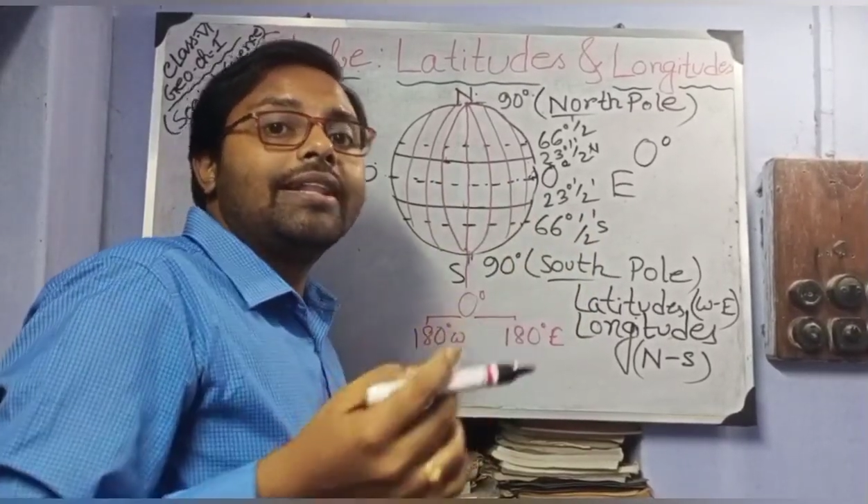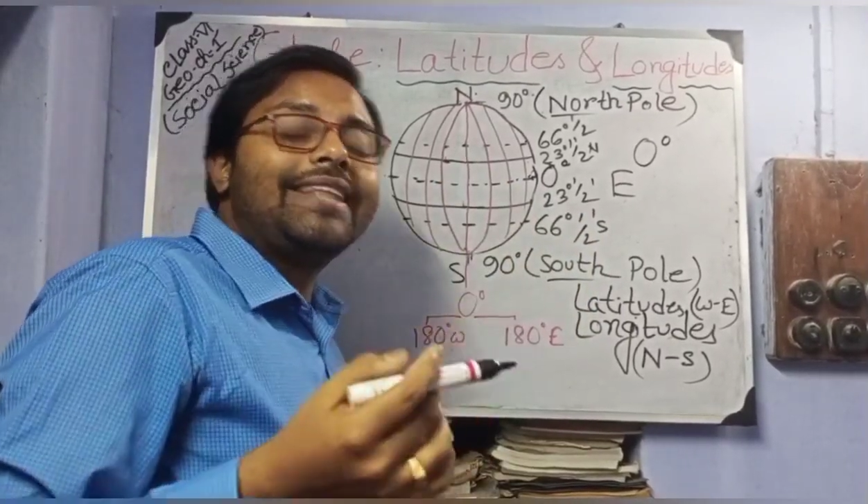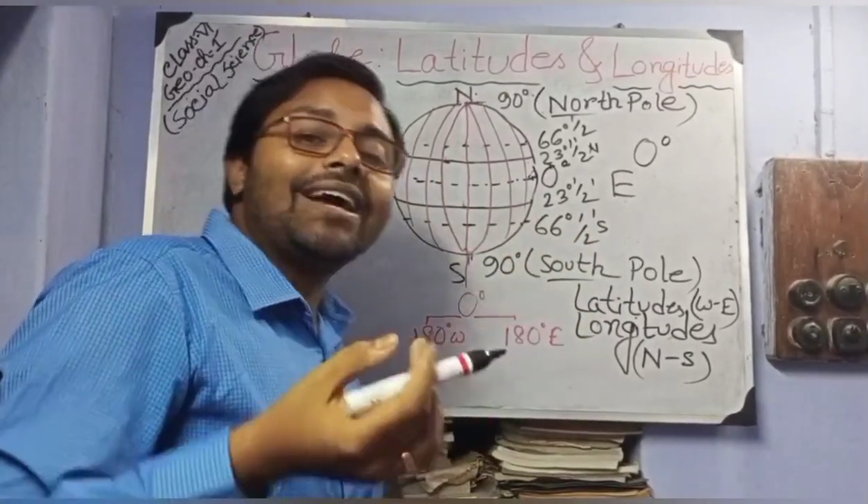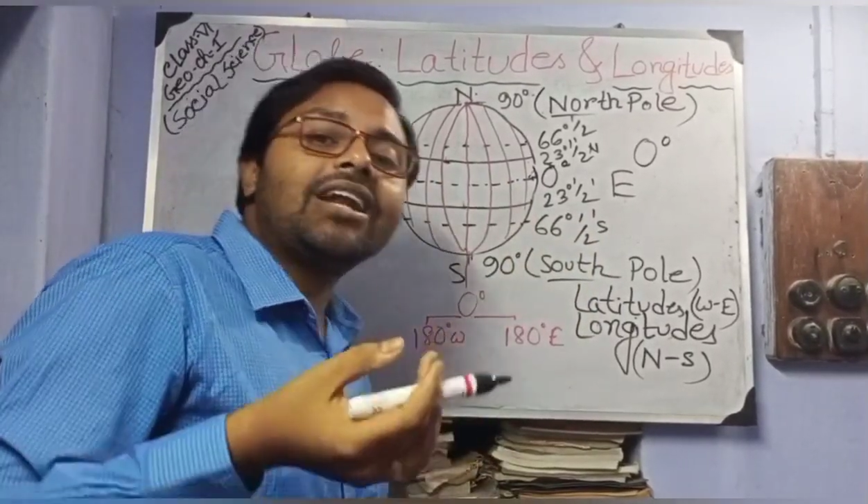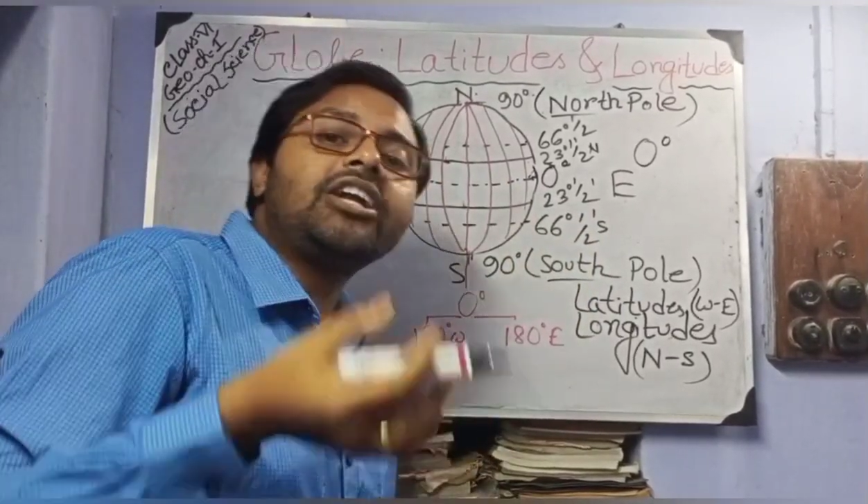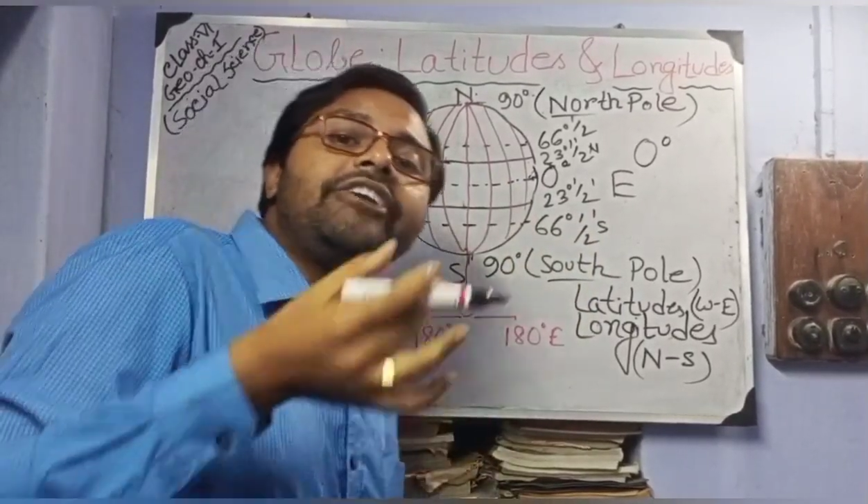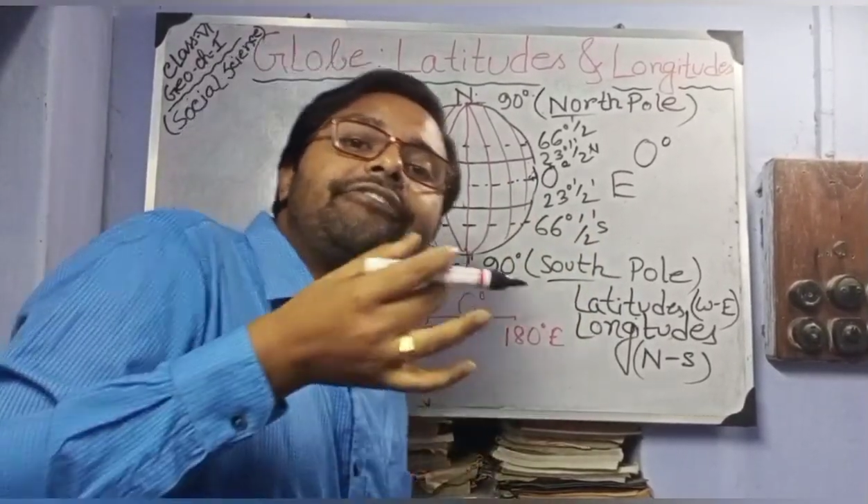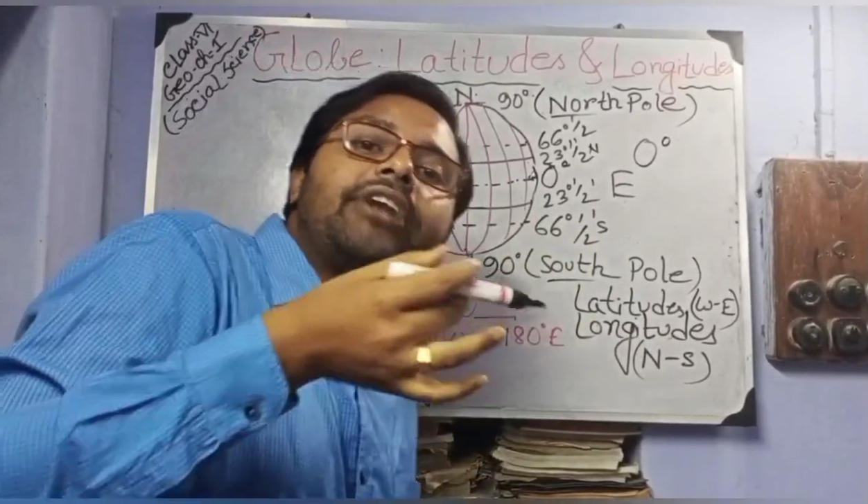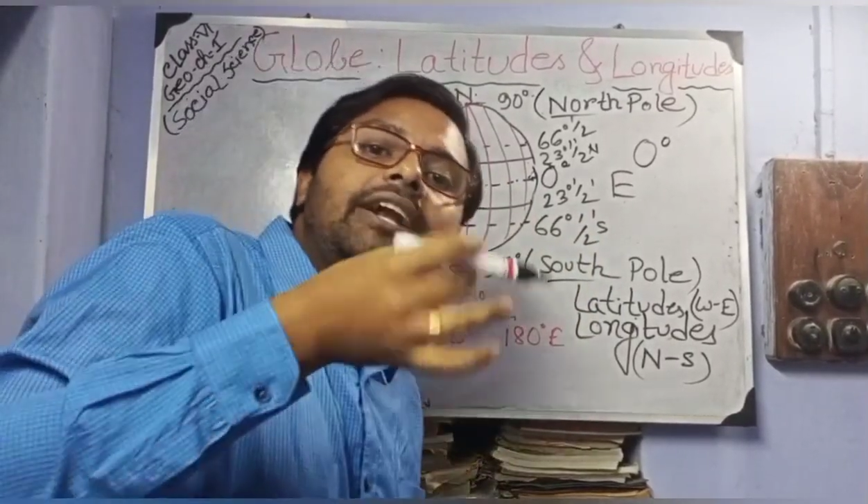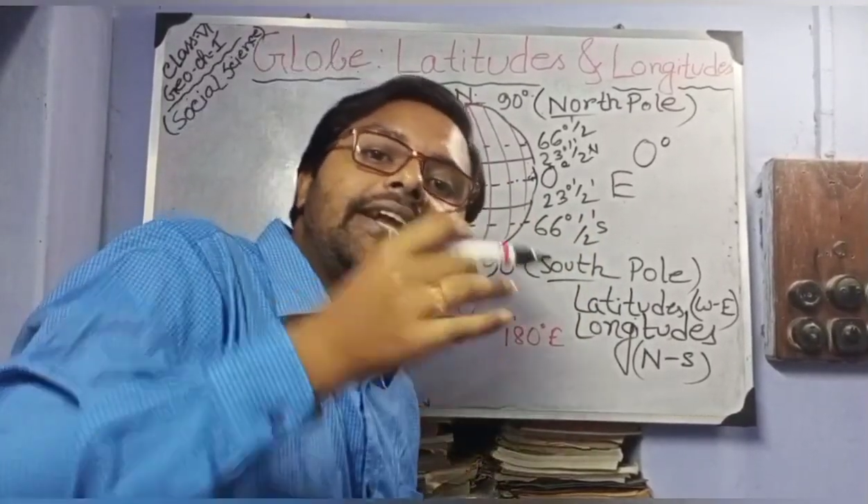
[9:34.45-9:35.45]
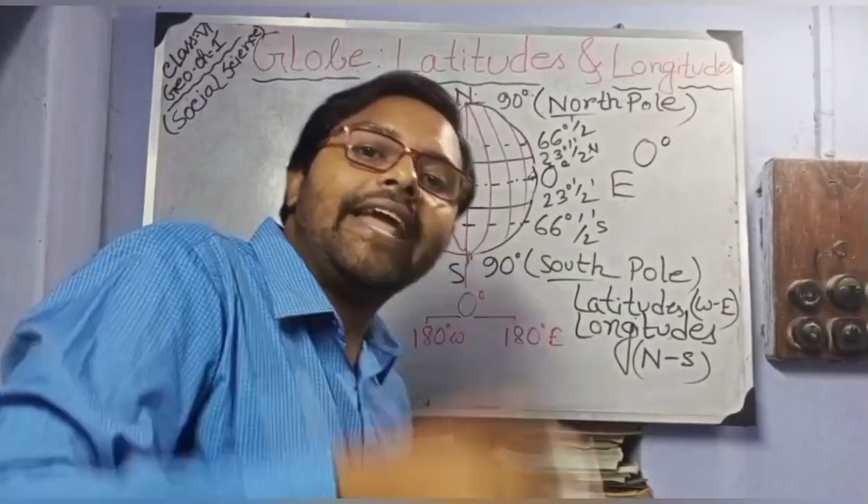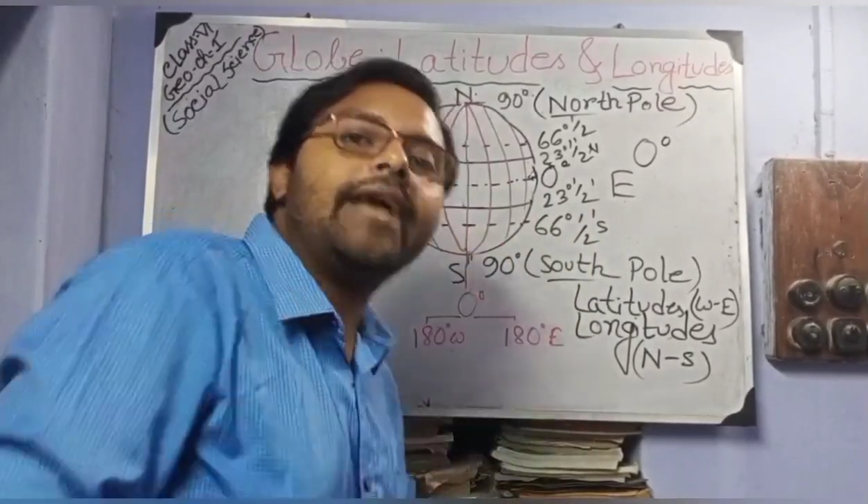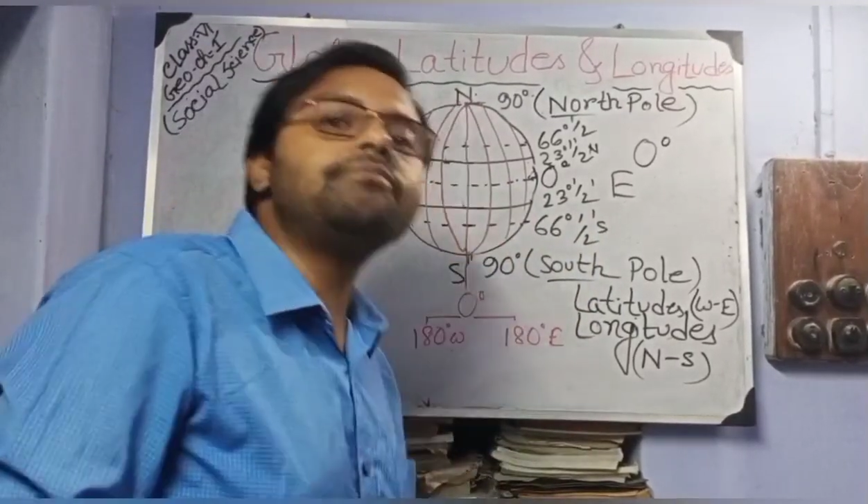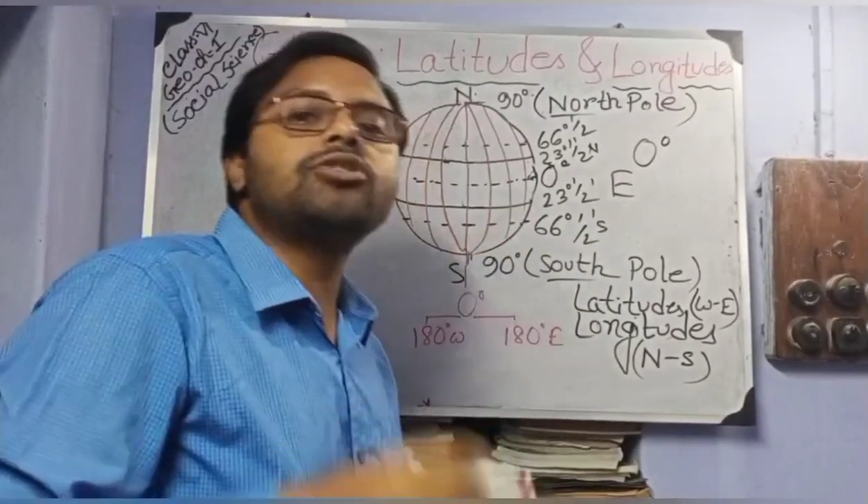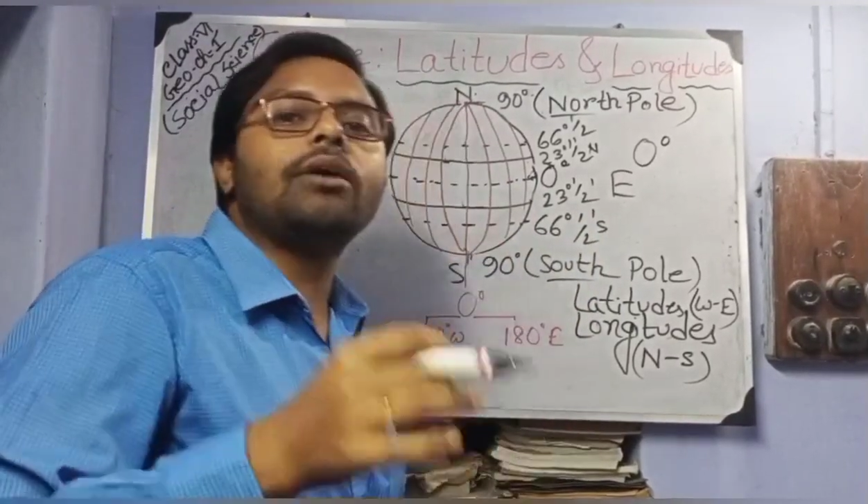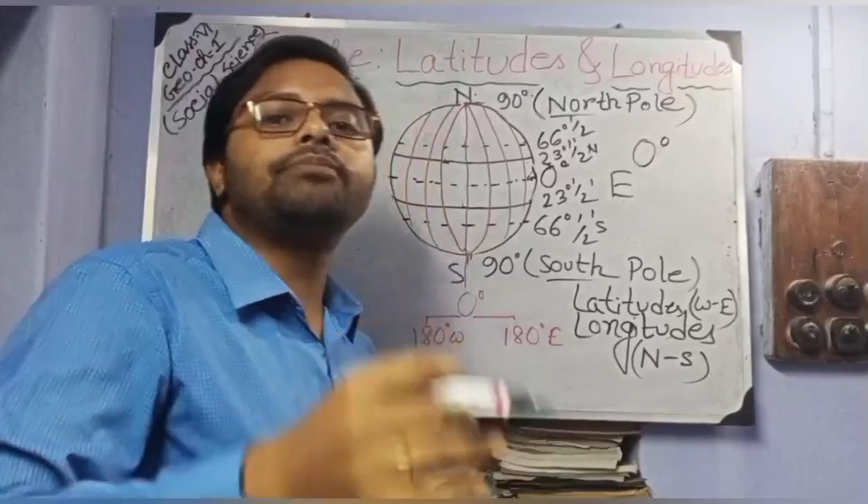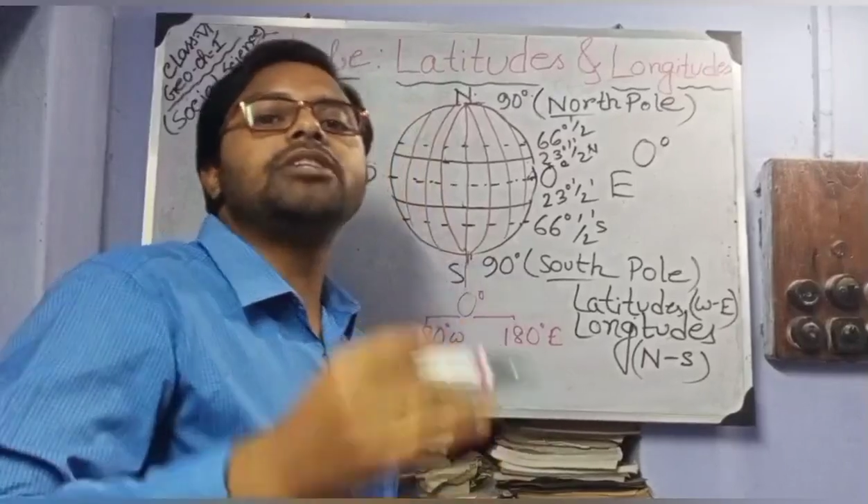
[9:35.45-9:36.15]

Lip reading: There are different names of